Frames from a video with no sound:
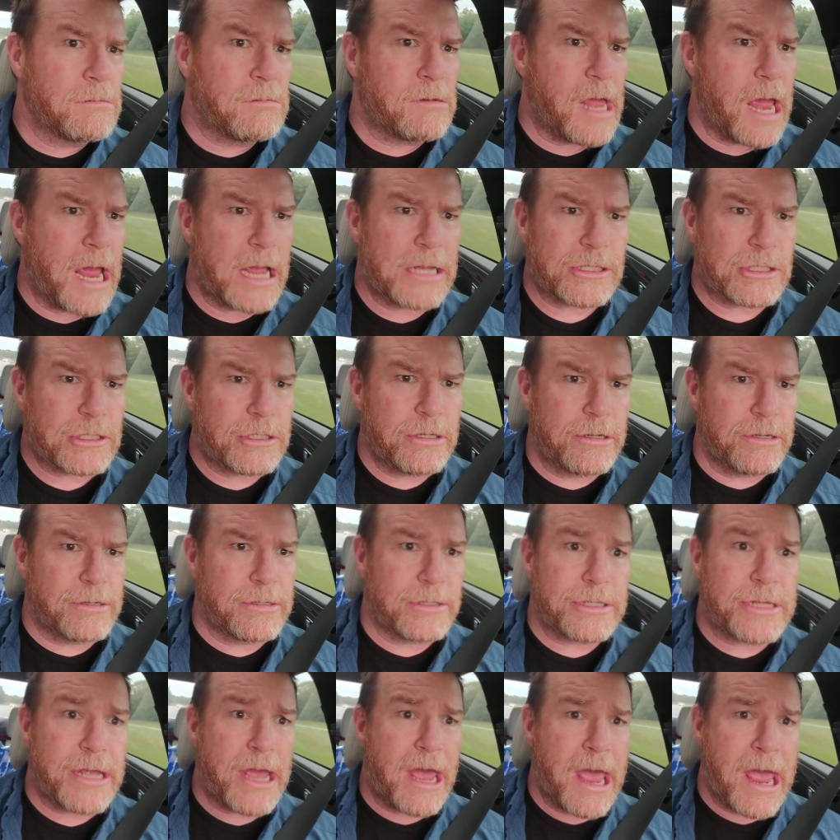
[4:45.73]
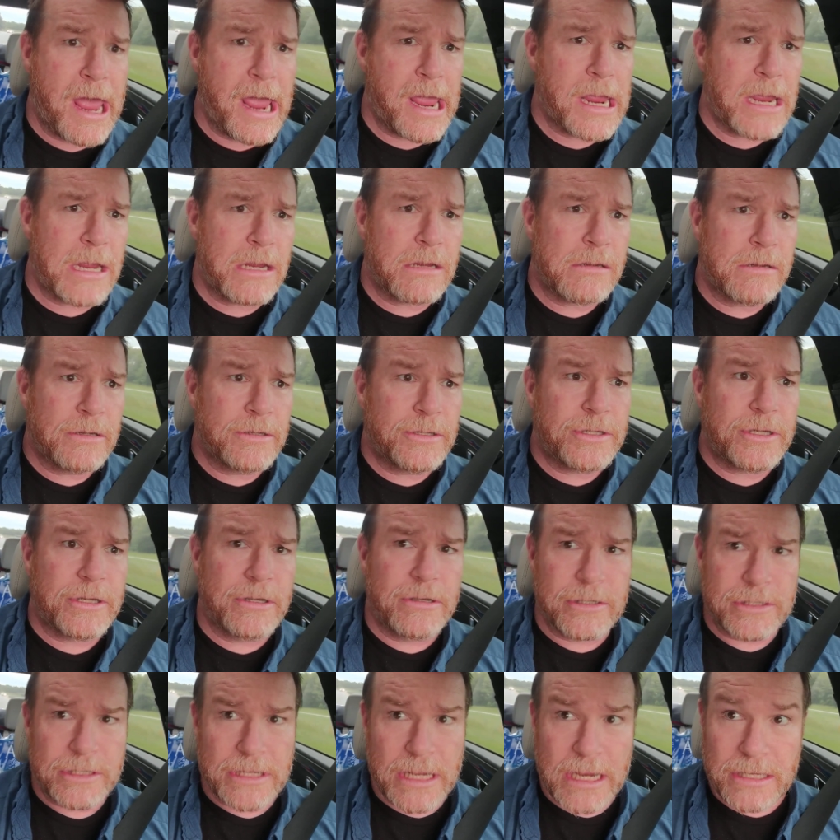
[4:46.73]
last Tuesday,
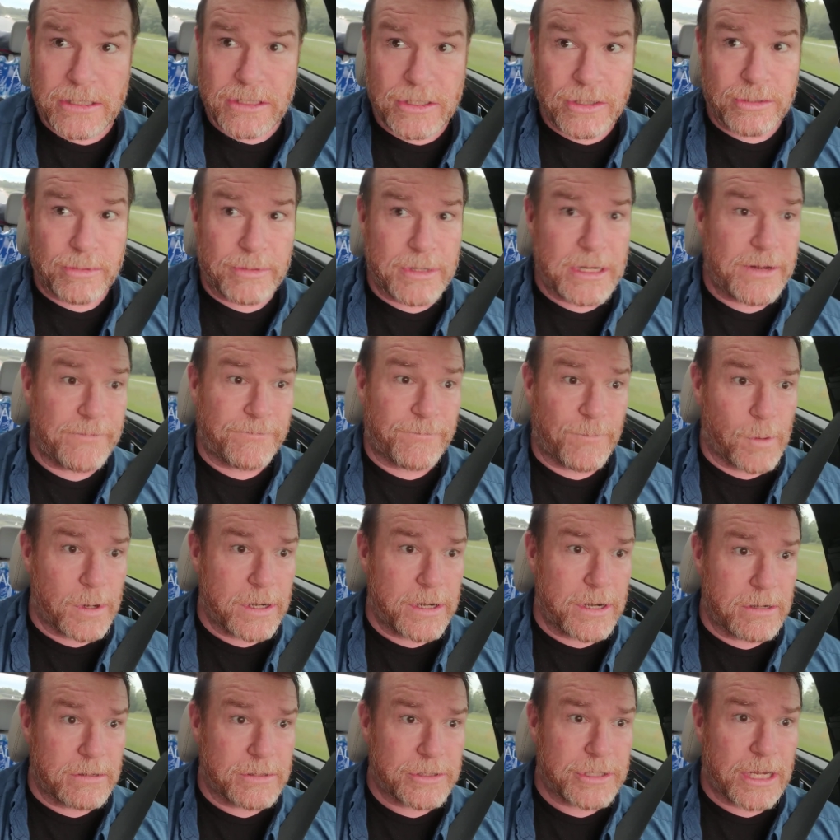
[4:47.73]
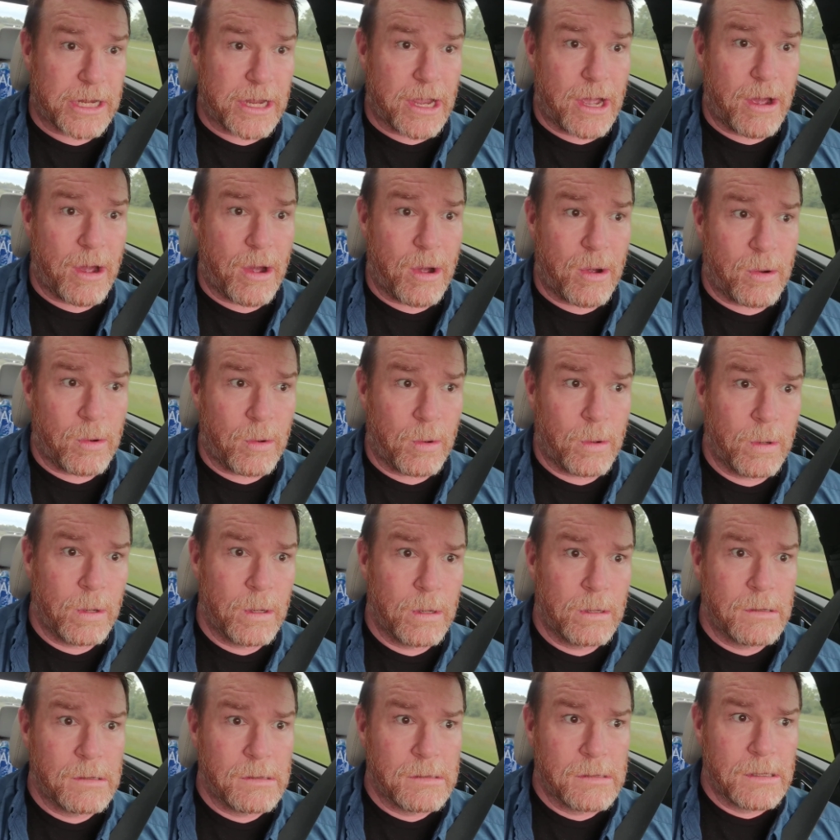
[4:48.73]
Tuesday three or four years ago,
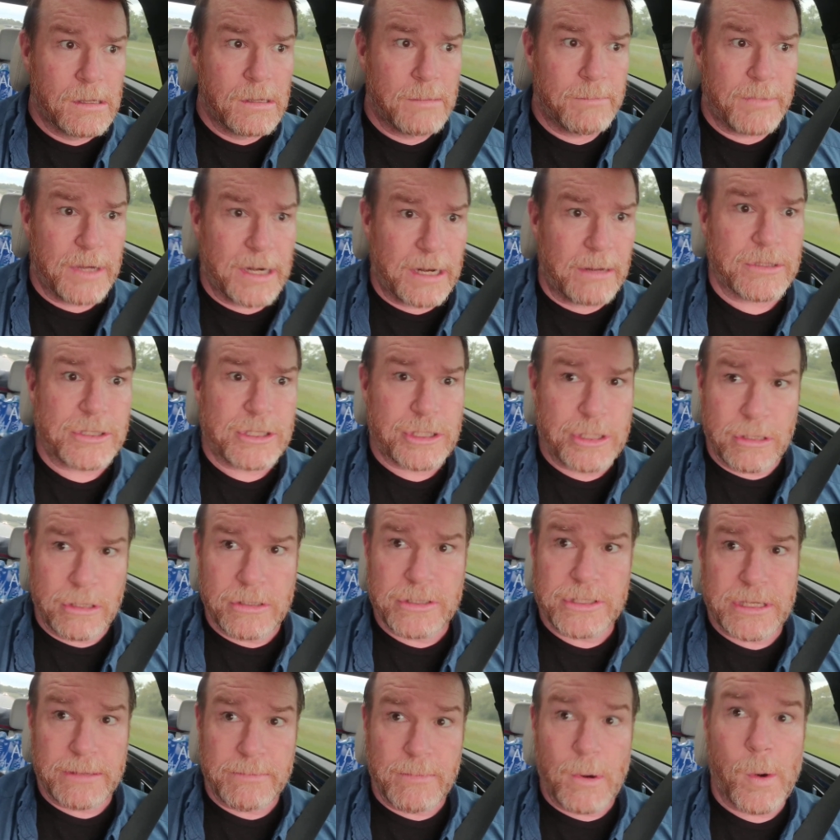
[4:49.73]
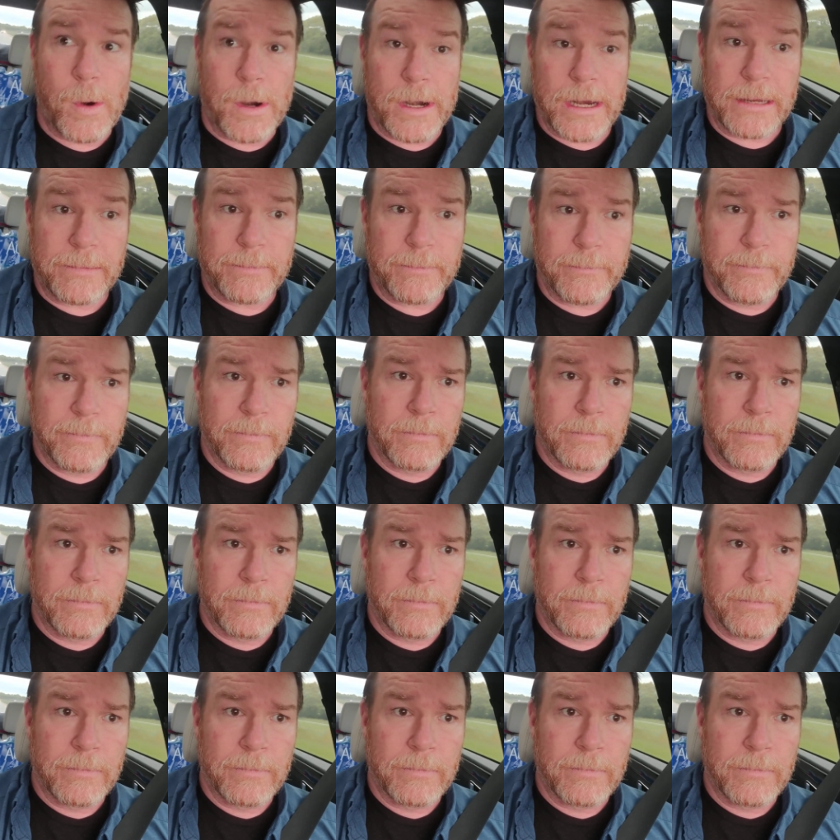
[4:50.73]
but it was Tuesday morning.